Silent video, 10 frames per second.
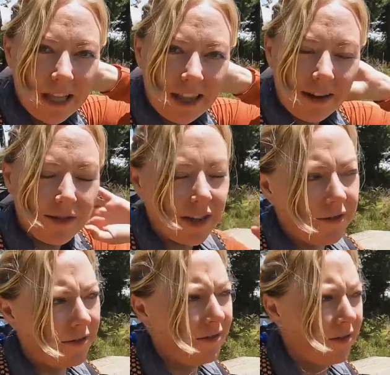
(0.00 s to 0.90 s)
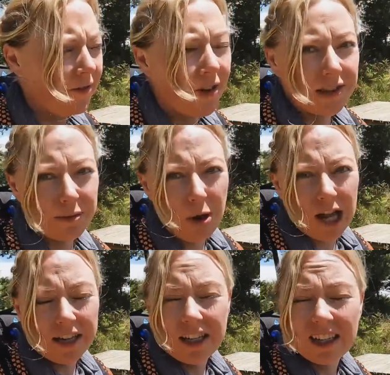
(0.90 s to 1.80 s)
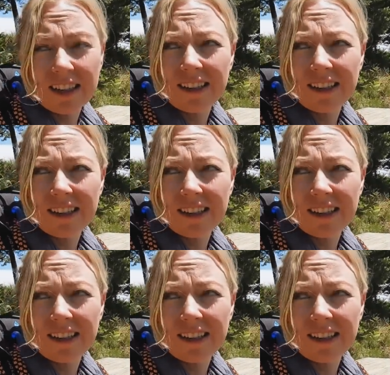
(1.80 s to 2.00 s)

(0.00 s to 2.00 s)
bit left to Fonsbaden.